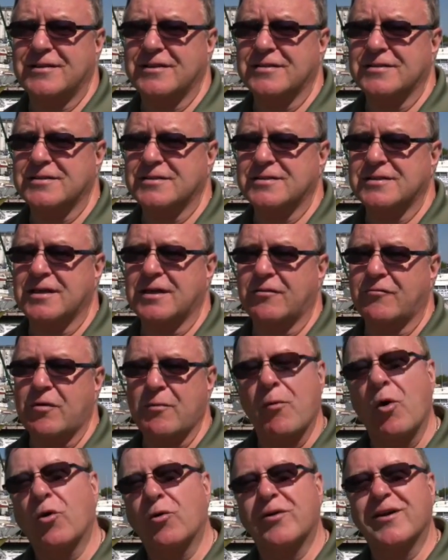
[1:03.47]
It's a
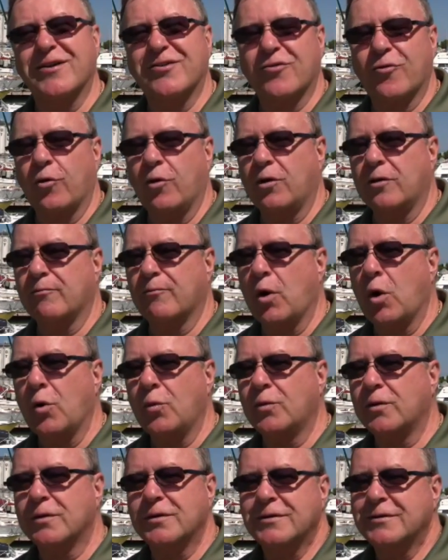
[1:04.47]
remote controlled
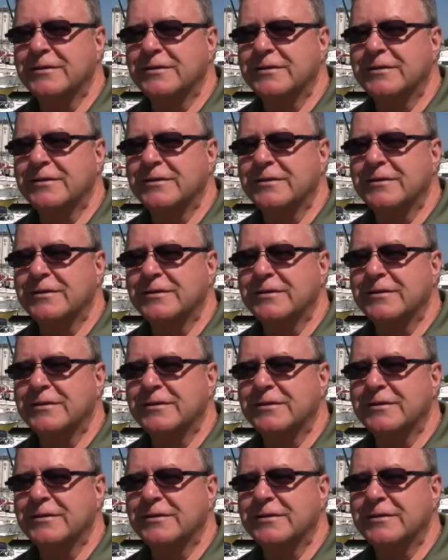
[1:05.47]
boat